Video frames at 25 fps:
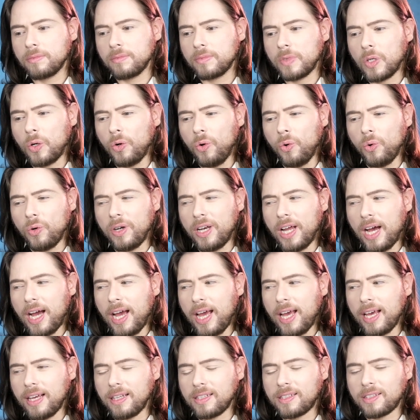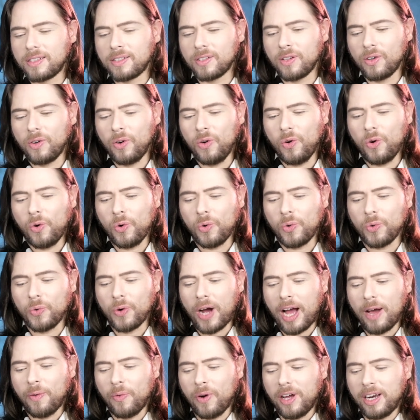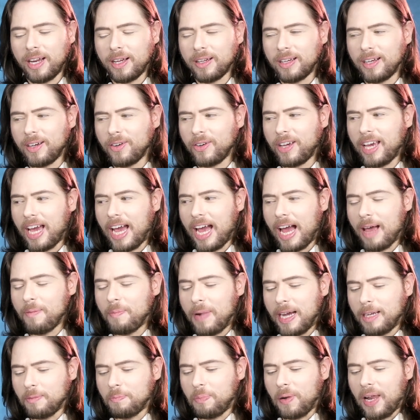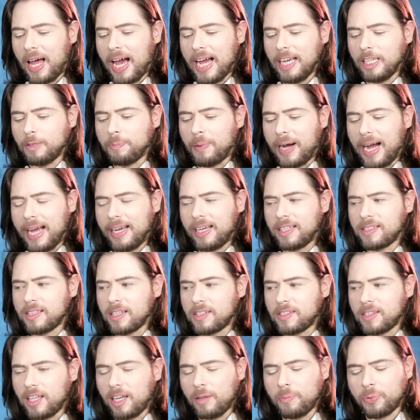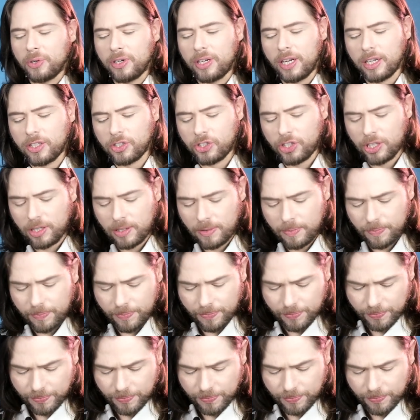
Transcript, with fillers: Oh, like, nice. Oh, I want to. Yeah. Okay, I might blind buy it. Is it still in production?